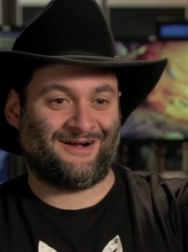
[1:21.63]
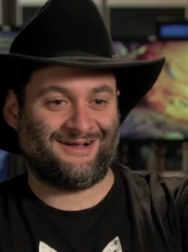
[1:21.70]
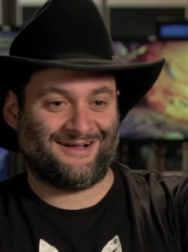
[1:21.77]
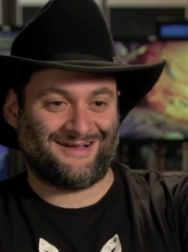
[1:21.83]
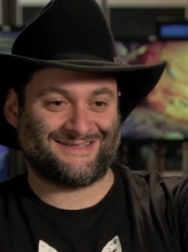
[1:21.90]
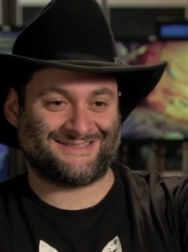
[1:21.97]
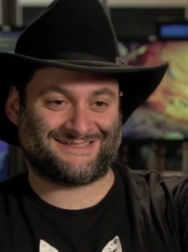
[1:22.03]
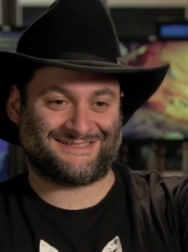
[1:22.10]

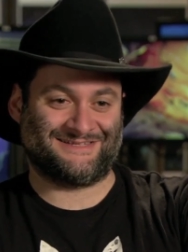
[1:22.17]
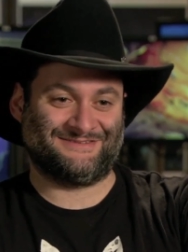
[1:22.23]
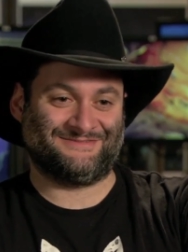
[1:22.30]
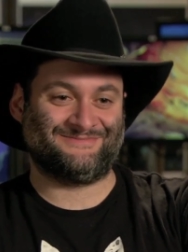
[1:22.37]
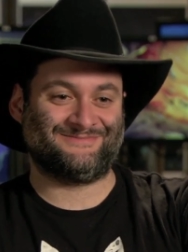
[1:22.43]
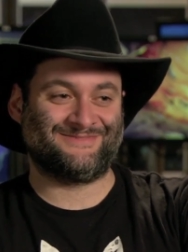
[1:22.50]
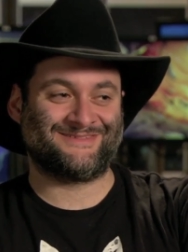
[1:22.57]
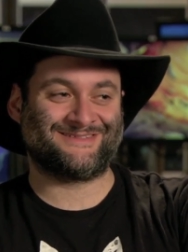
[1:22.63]

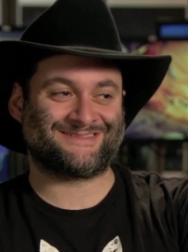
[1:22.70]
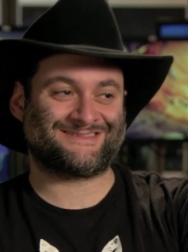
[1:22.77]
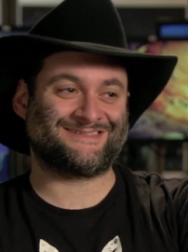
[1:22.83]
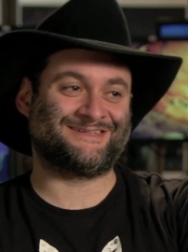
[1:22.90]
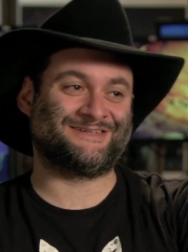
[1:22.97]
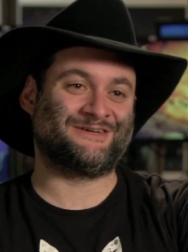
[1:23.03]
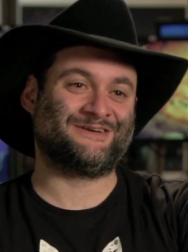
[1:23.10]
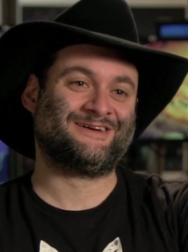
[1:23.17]
awesome.
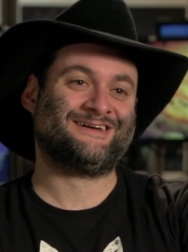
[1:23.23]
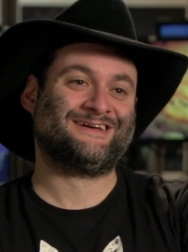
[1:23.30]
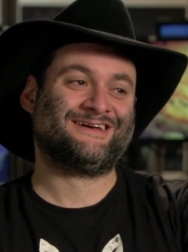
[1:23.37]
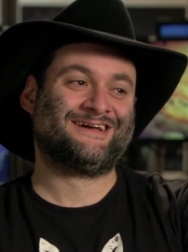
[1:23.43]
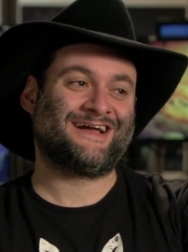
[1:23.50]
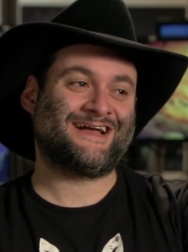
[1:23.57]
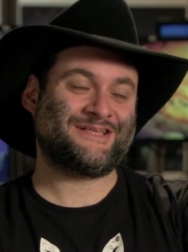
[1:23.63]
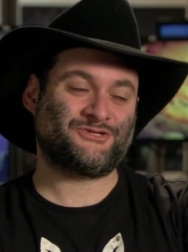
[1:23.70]
so,
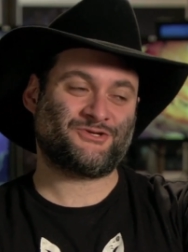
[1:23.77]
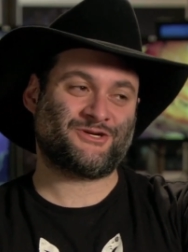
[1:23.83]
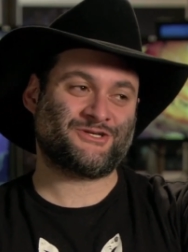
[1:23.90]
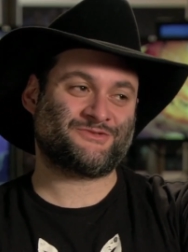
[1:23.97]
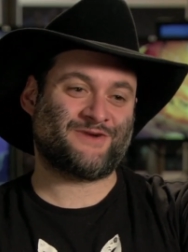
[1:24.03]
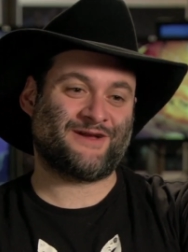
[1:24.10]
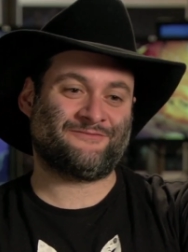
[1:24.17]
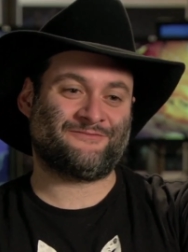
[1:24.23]
and
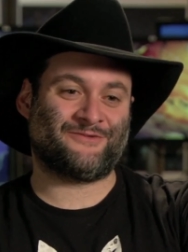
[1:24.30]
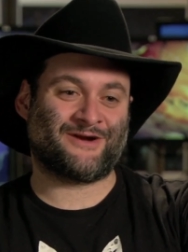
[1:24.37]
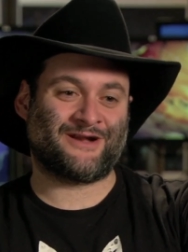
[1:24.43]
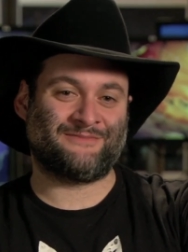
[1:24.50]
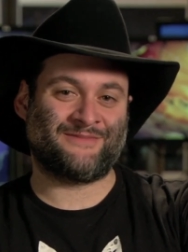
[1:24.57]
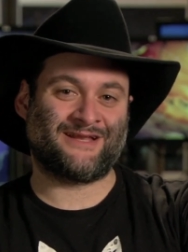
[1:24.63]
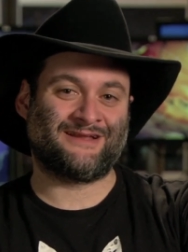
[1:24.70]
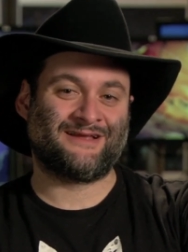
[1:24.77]
George went for
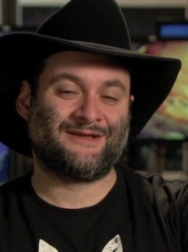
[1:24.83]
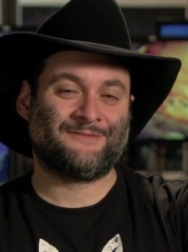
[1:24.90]
it. I mean,